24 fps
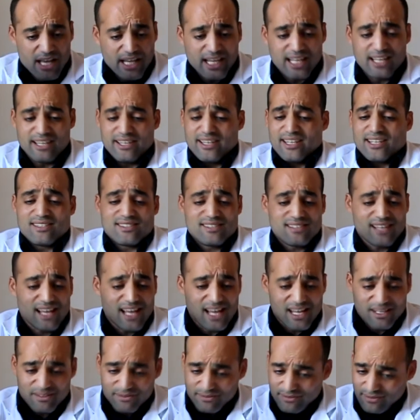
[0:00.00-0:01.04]
clinics, I
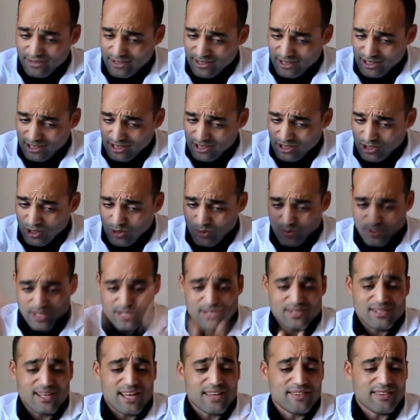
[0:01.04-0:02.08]
have uh,
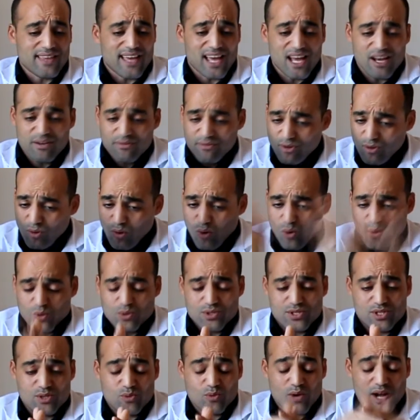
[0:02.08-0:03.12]
duties, and I have on
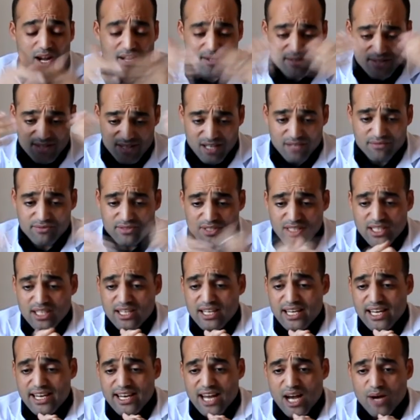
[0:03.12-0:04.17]
calls. We are staffed
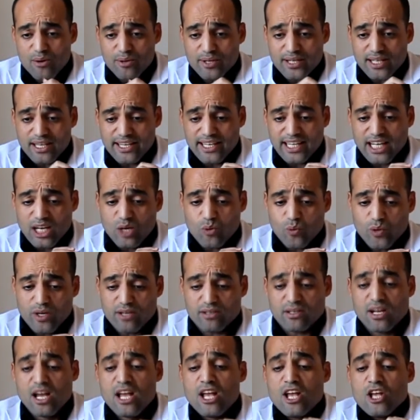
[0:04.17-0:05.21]
in, in our clinical
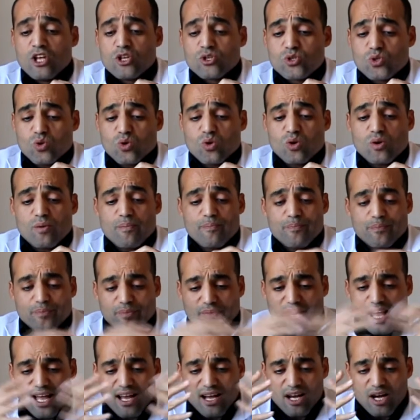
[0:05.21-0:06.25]
work. So
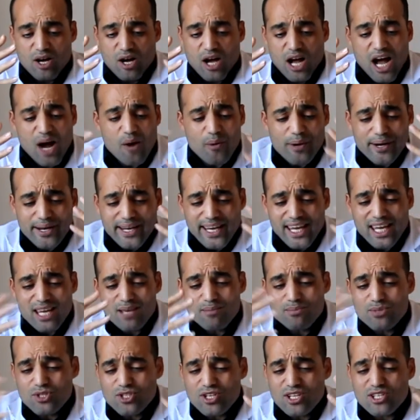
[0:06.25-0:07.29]
our
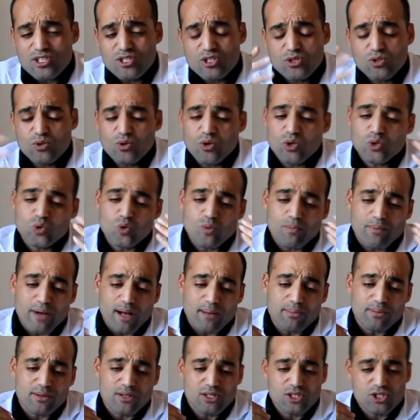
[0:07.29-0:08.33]
aim just, you know, to
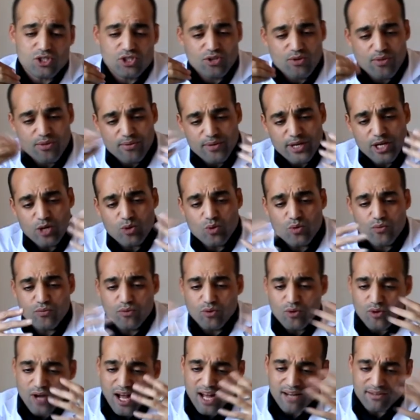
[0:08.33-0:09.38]
publish three or
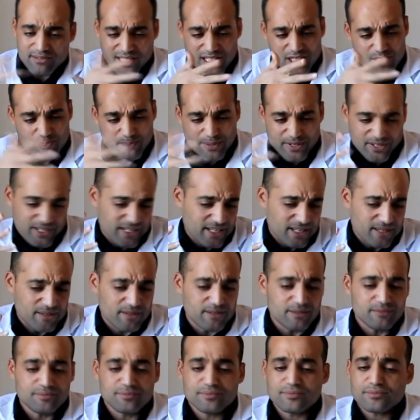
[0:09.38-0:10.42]
four articles per year